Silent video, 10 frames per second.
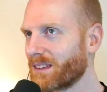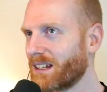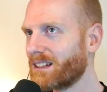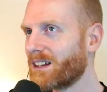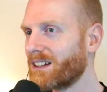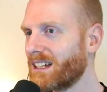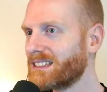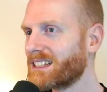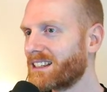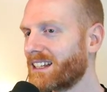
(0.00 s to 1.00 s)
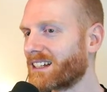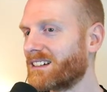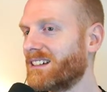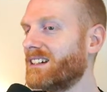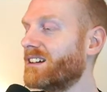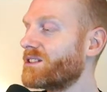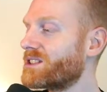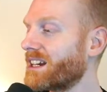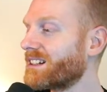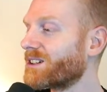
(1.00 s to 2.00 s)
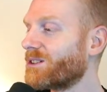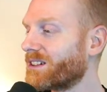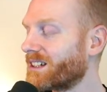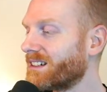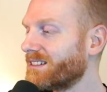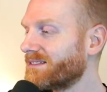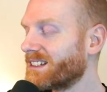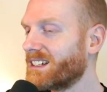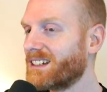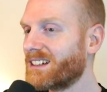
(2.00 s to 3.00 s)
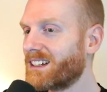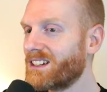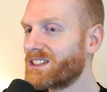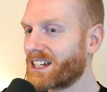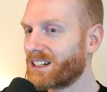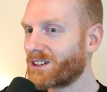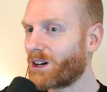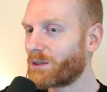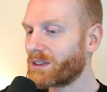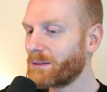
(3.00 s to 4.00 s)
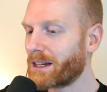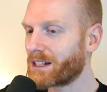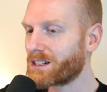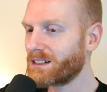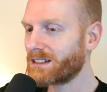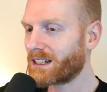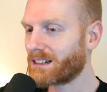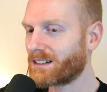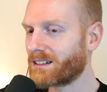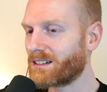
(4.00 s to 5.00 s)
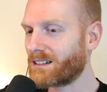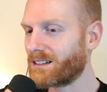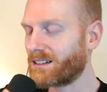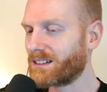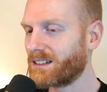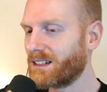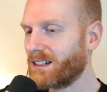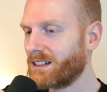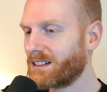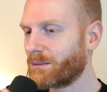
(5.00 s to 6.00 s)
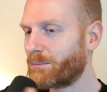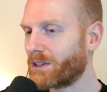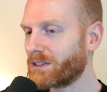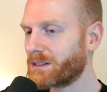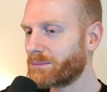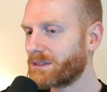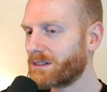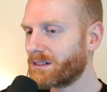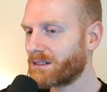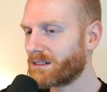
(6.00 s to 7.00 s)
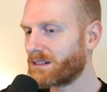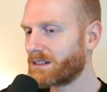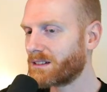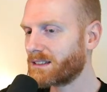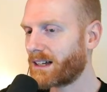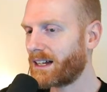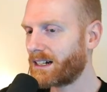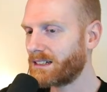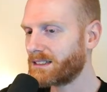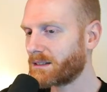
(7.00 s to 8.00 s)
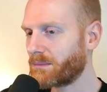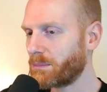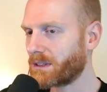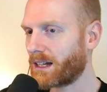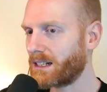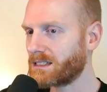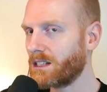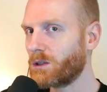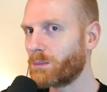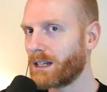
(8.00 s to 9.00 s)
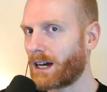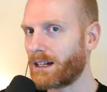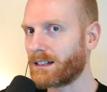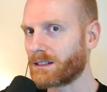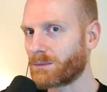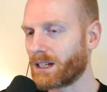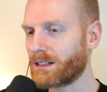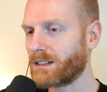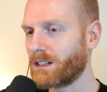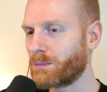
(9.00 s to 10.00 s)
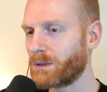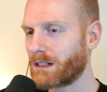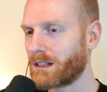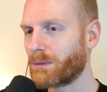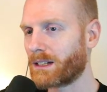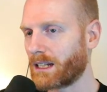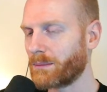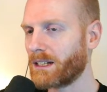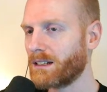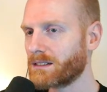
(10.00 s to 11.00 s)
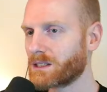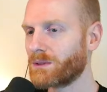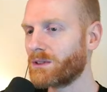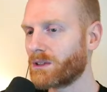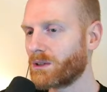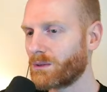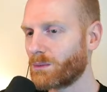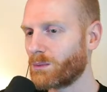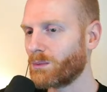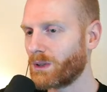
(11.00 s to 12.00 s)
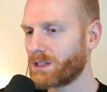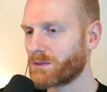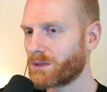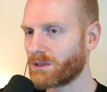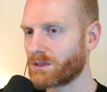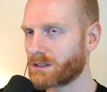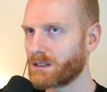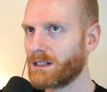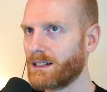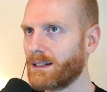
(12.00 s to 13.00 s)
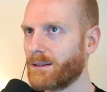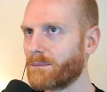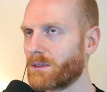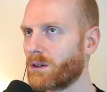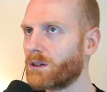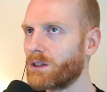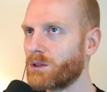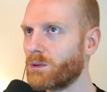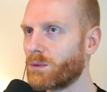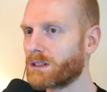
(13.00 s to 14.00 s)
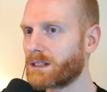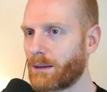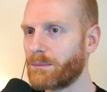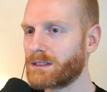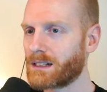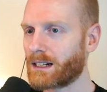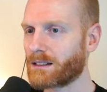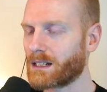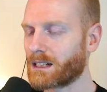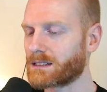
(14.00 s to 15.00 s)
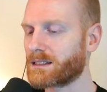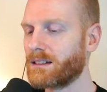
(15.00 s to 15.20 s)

Now here's the thing. Technic over here in chat already mentioned that the possible tiles, the map tiles, need to be highlighted, right? They need to be a little bit animated, so you know which of those, or you know what can be selected next.